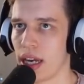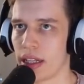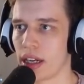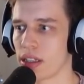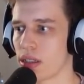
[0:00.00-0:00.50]

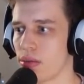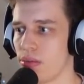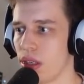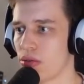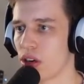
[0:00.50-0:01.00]
And thus,
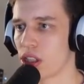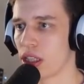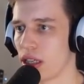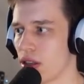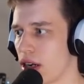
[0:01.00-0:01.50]
me rushing
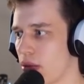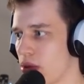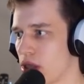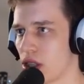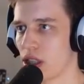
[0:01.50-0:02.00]
into that
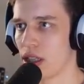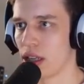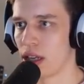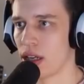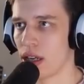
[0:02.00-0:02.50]
position
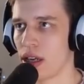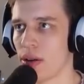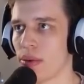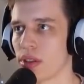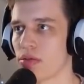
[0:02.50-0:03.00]

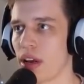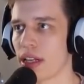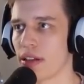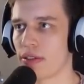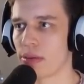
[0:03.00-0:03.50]
was a
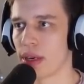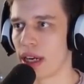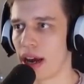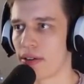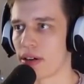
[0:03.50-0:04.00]
relatively big
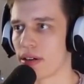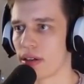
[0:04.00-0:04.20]
error.